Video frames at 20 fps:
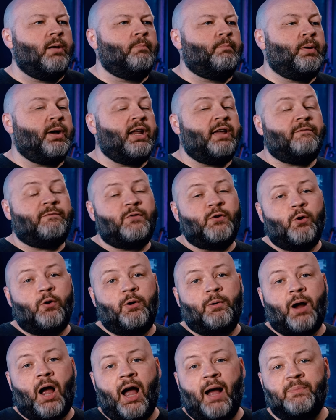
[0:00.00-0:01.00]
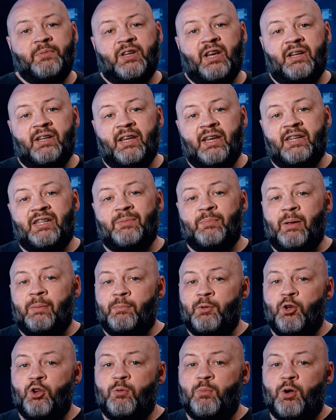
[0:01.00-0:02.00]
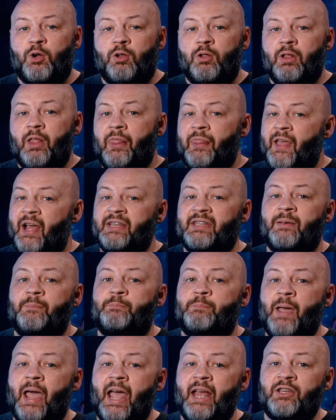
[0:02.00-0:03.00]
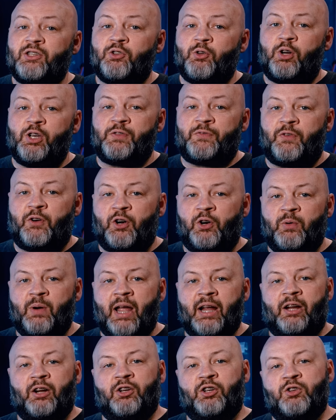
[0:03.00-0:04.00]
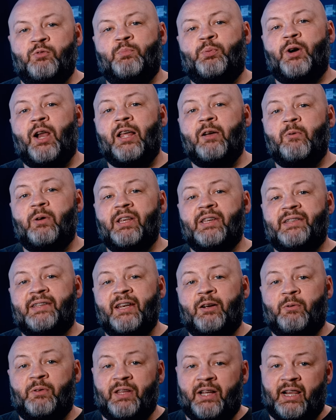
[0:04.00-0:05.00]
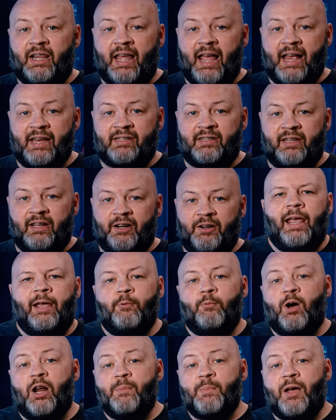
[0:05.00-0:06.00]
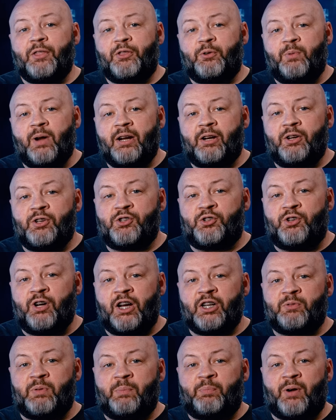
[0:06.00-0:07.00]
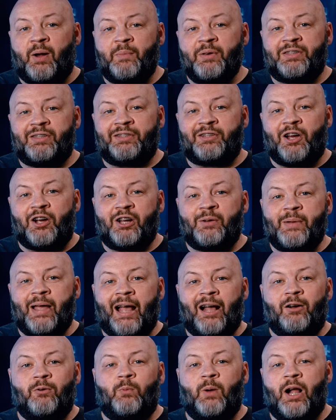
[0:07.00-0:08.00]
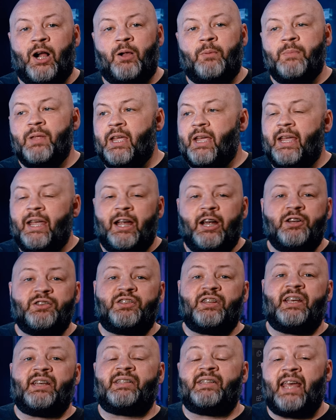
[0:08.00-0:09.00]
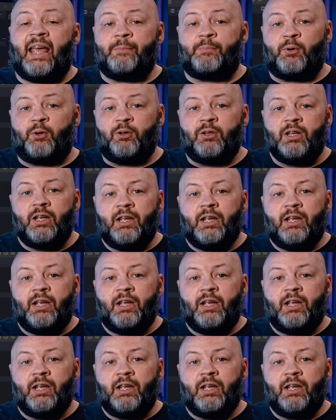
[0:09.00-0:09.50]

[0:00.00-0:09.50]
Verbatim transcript: But if your object needs to be mutable, that's a bad choice for a record. You probably want to stick with a class there. And what about the record structs we promised to talk about? Well, here's an example.